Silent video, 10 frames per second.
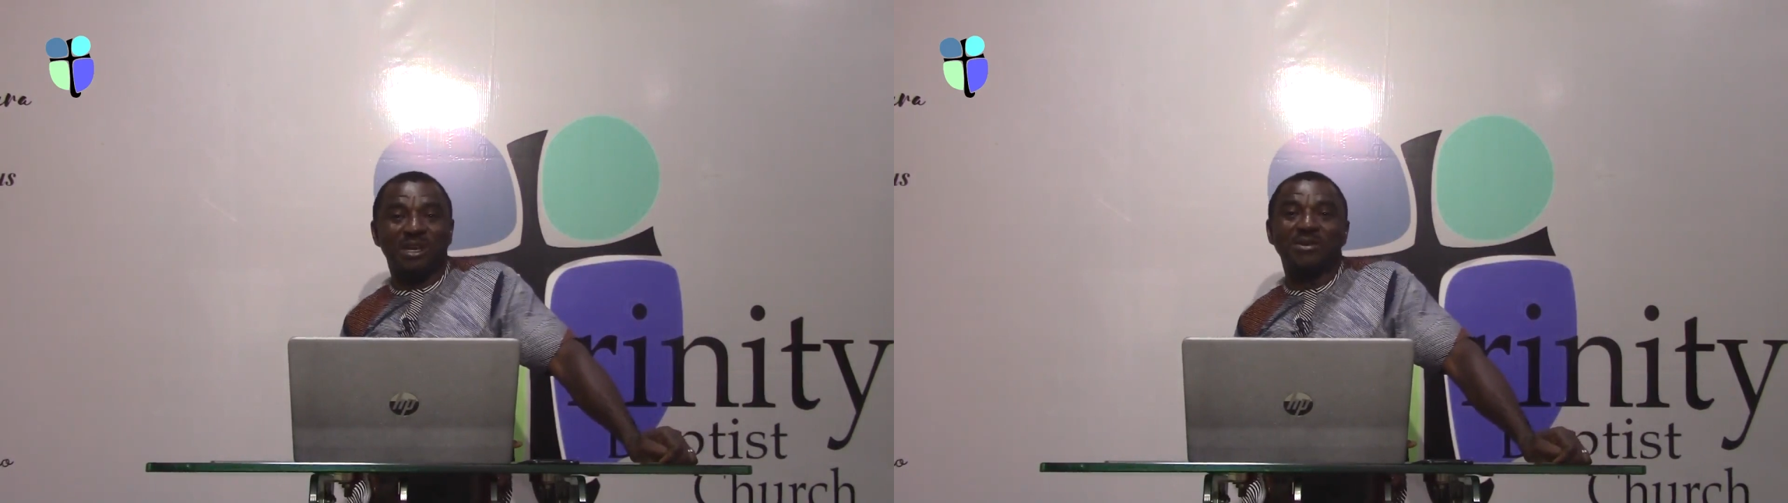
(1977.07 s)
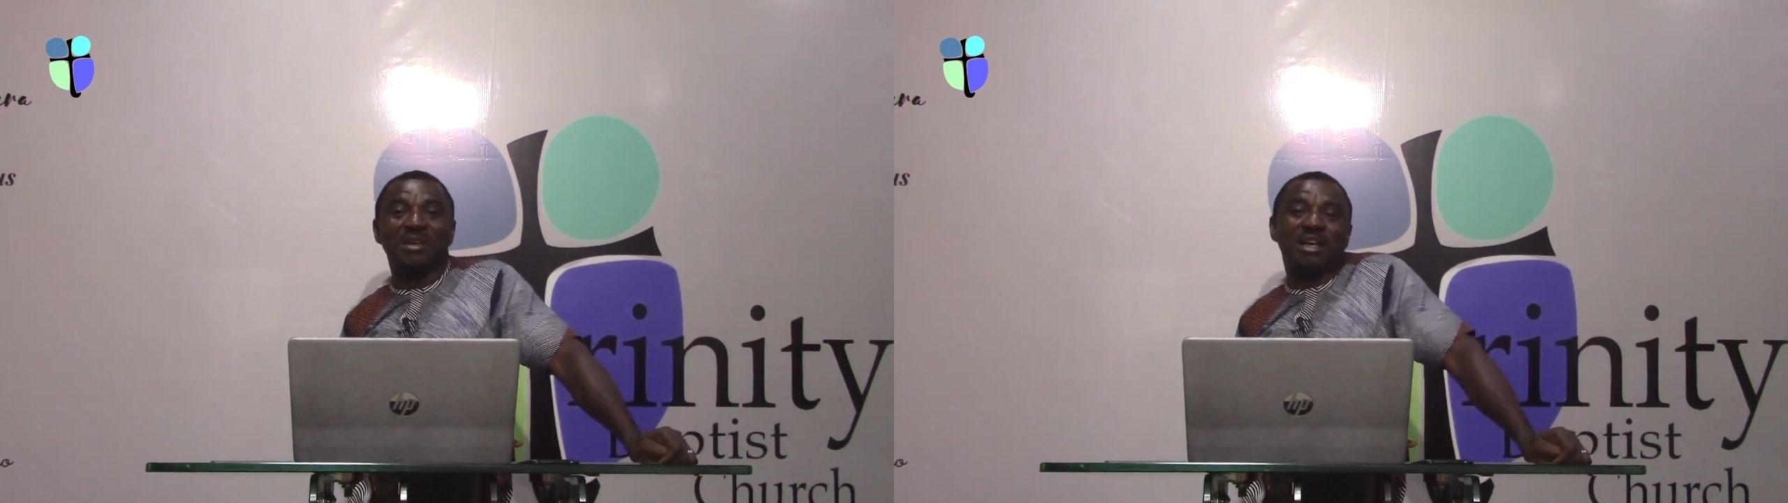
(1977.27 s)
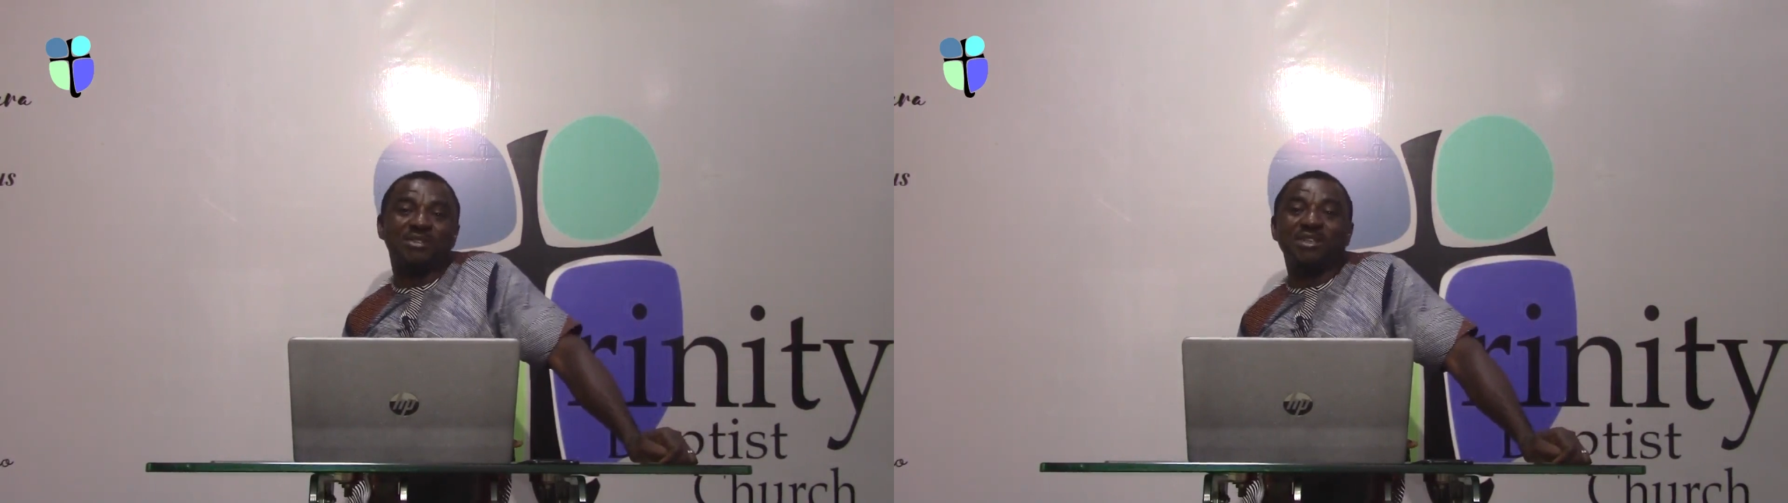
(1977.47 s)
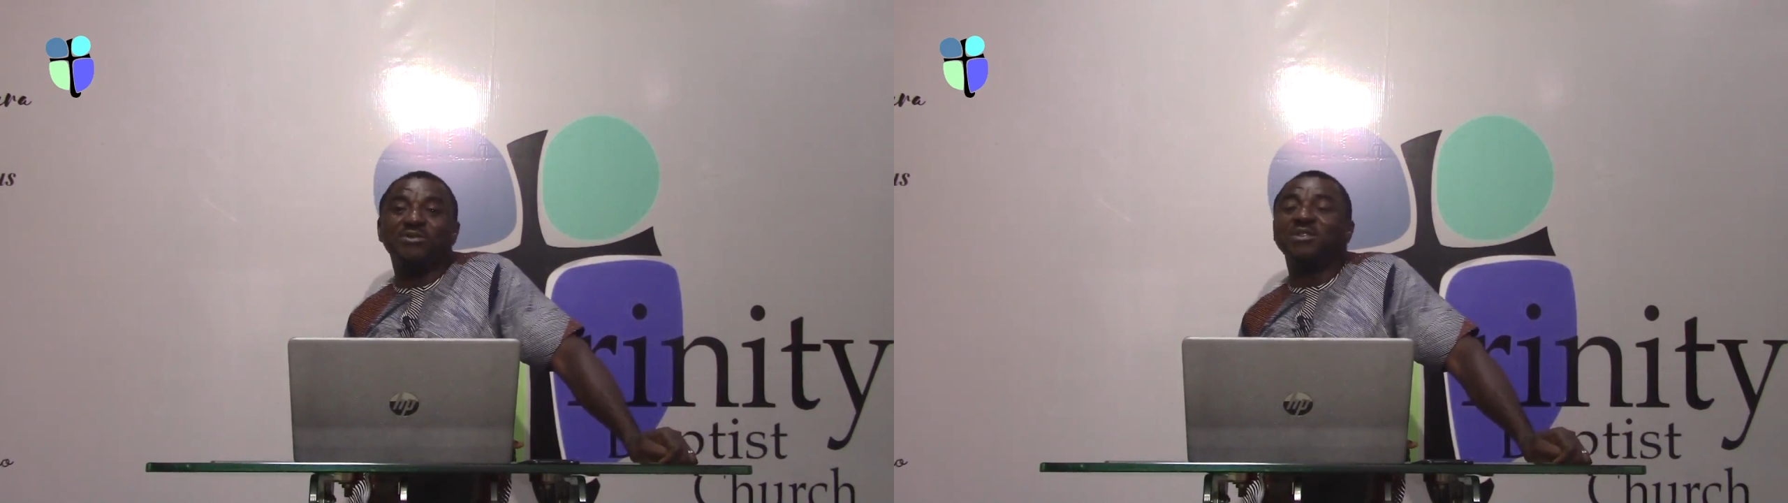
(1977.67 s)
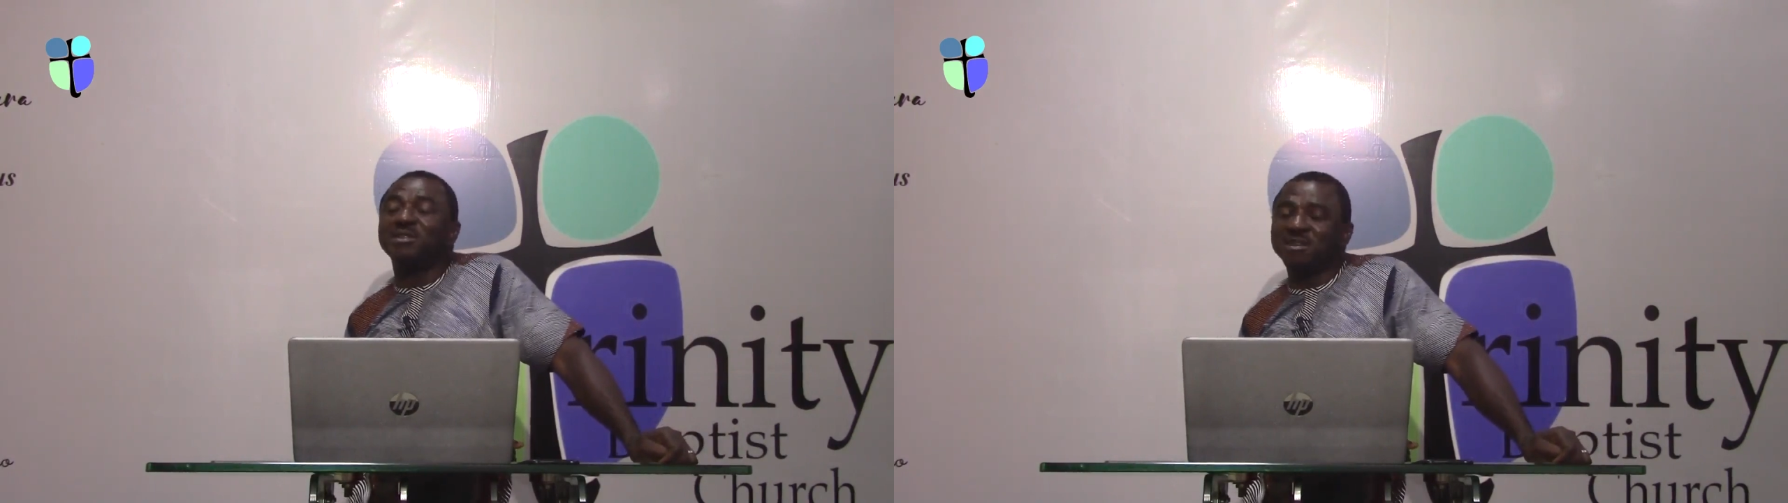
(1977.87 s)
I mean, as
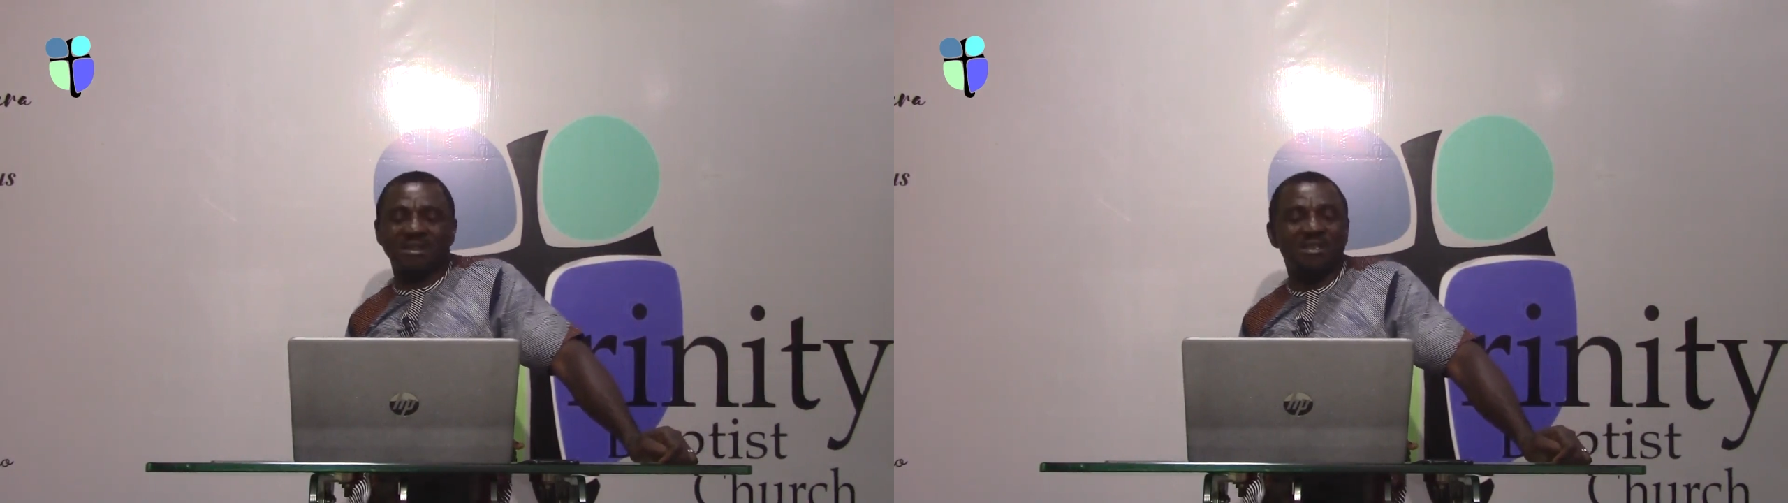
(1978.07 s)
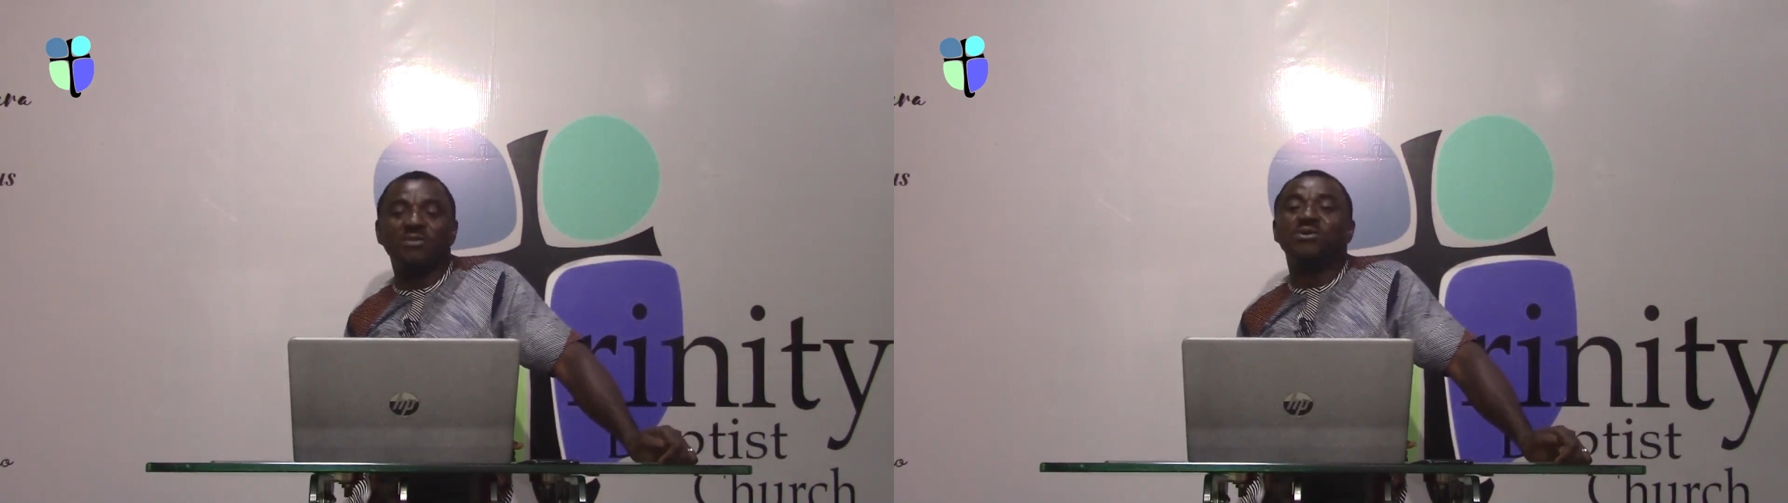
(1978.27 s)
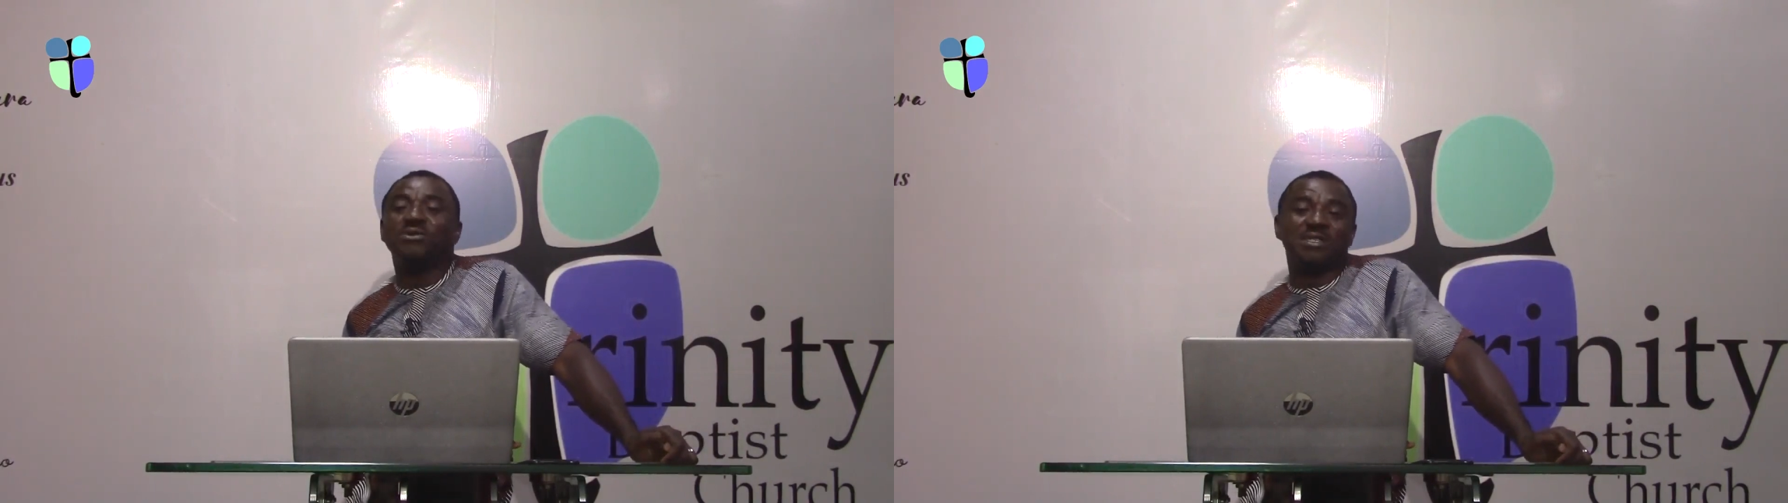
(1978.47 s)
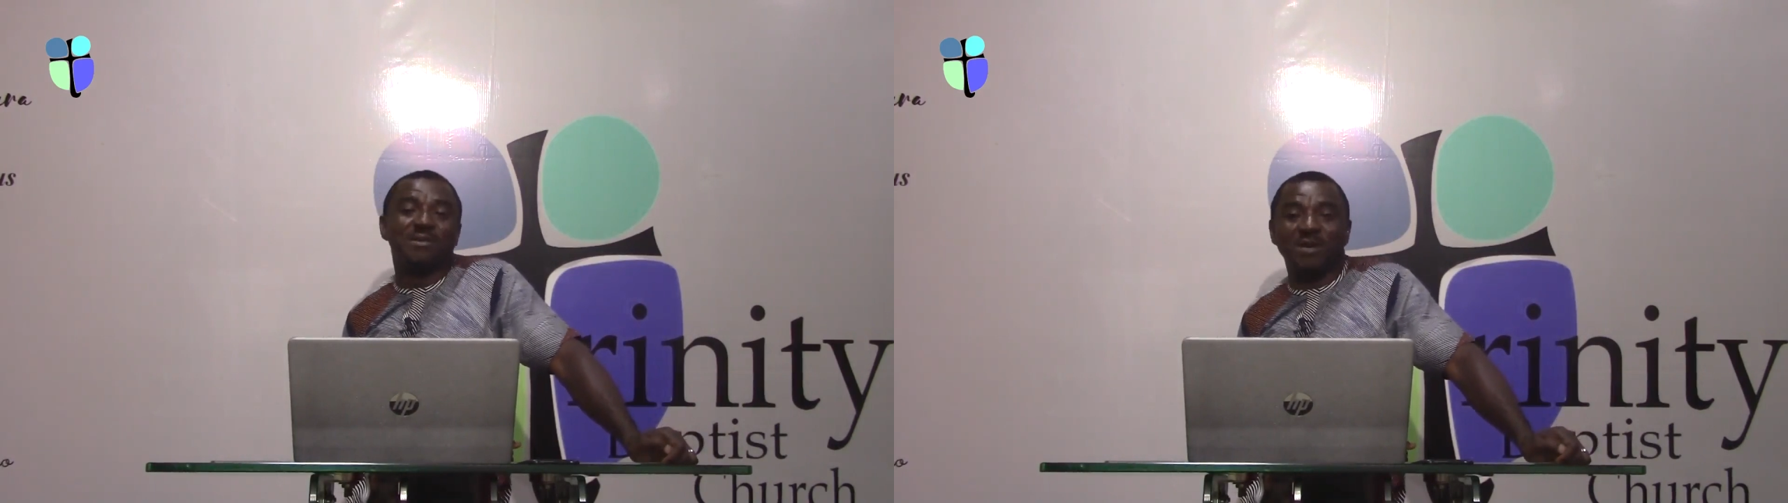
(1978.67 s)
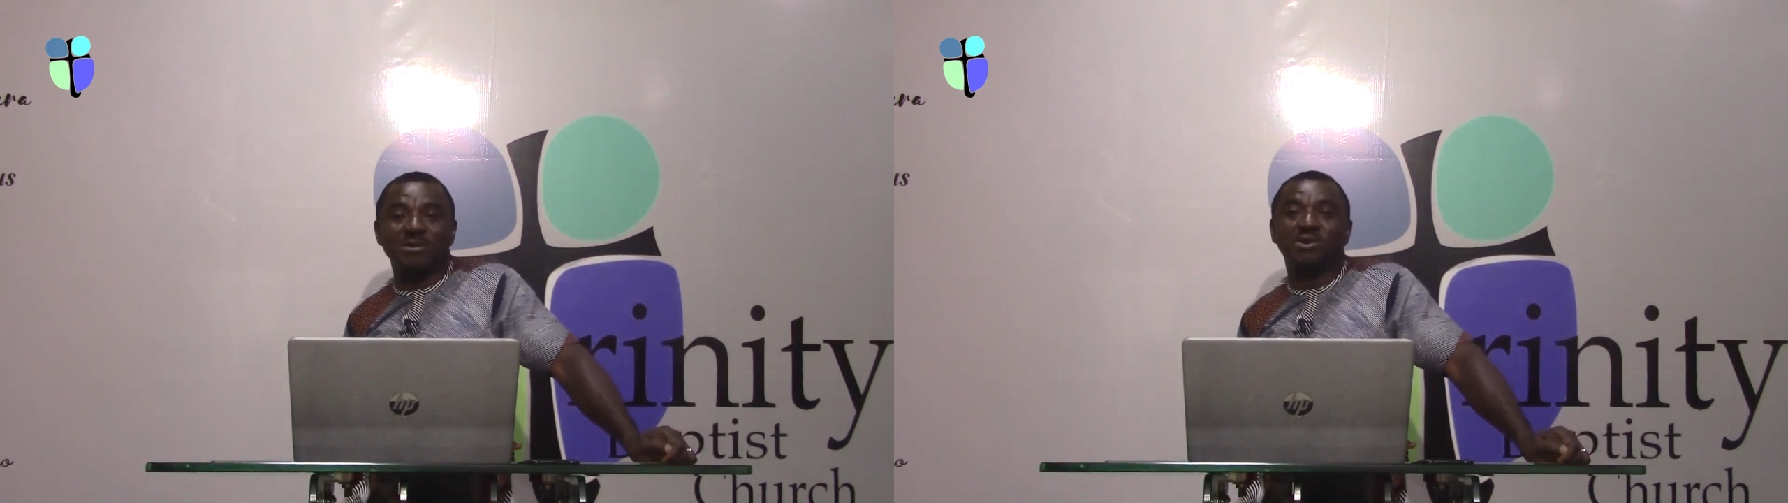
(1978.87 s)
even you as
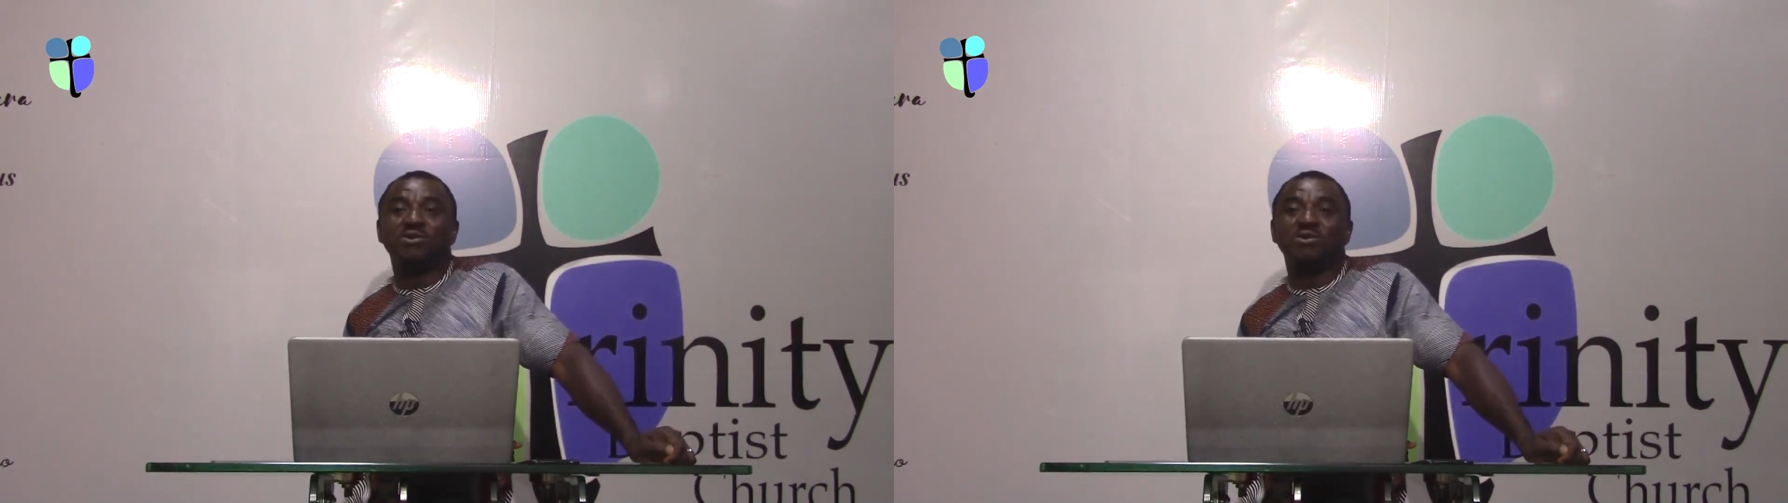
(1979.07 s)
a pastor,